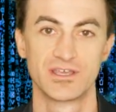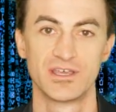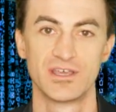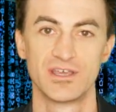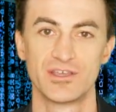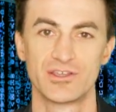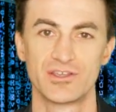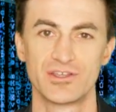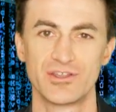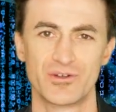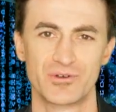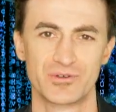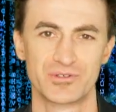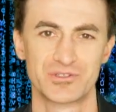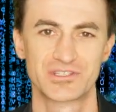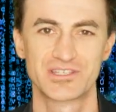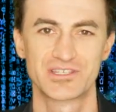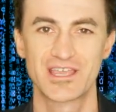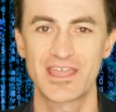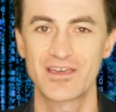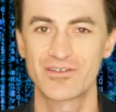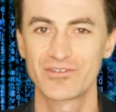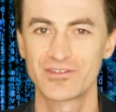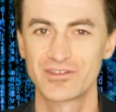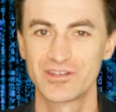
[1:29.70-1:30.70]

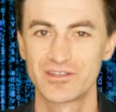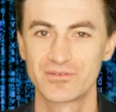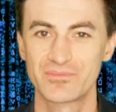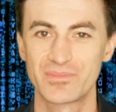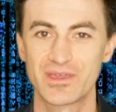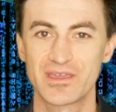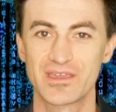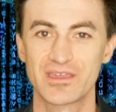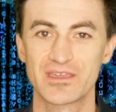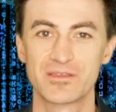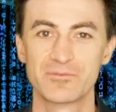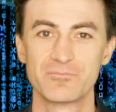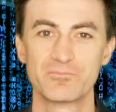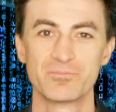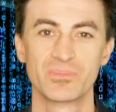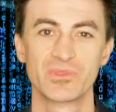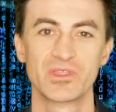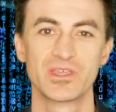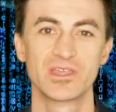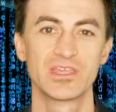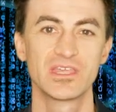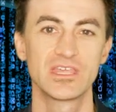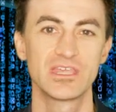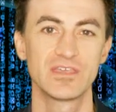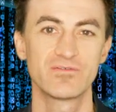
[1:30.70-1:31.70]
scaling debate.
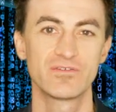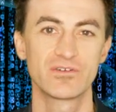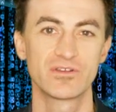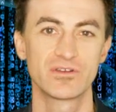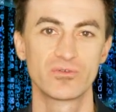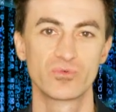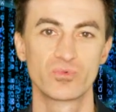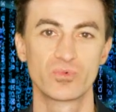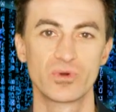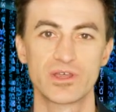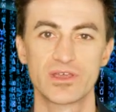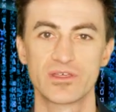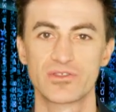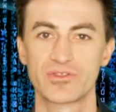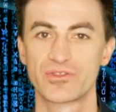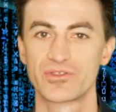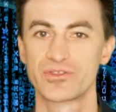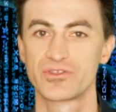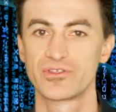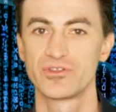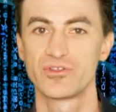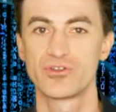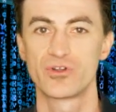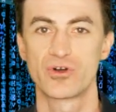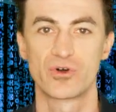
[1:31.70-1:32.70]
Even with
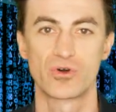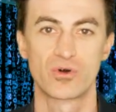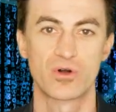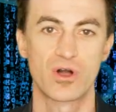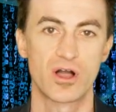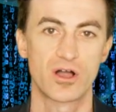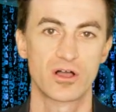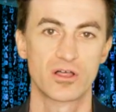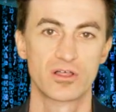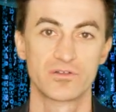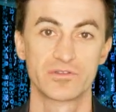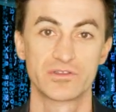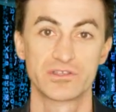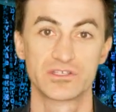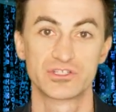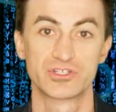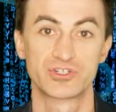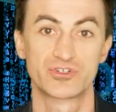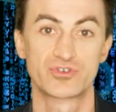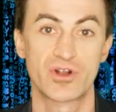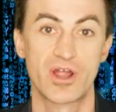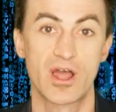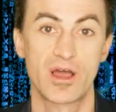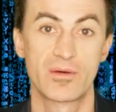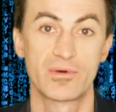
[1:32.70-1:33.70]
all of this
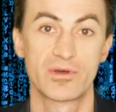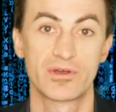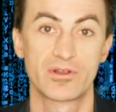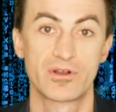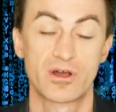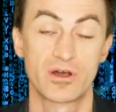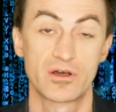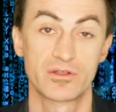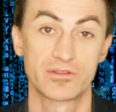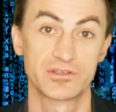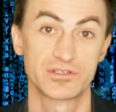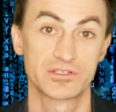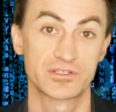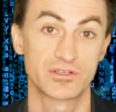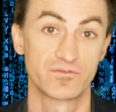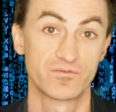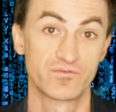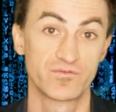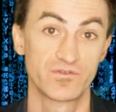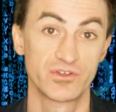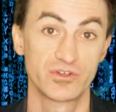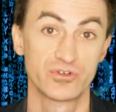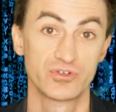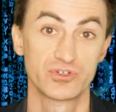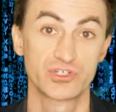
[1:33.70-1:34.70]
drama and all this
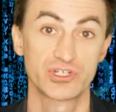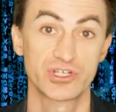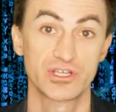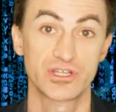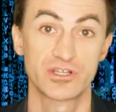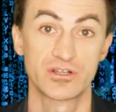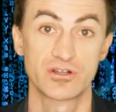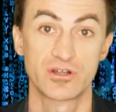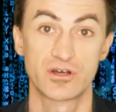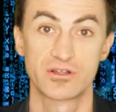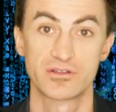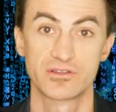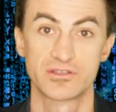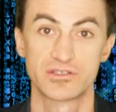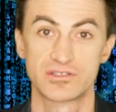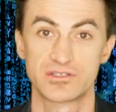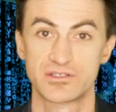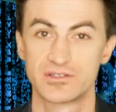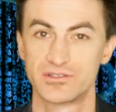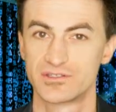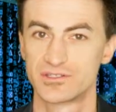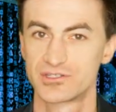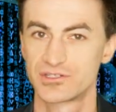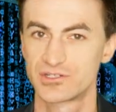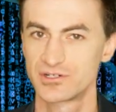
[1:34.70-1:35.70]
confusion and all this
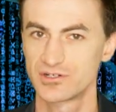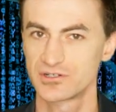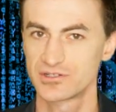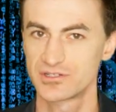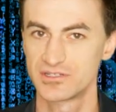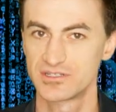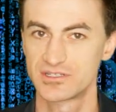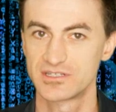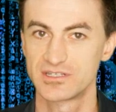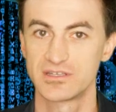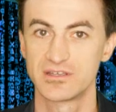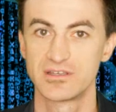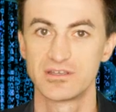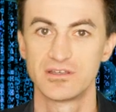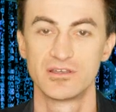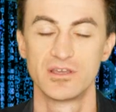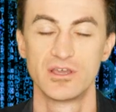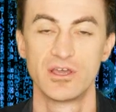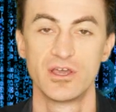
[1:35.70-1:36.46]
uncertainty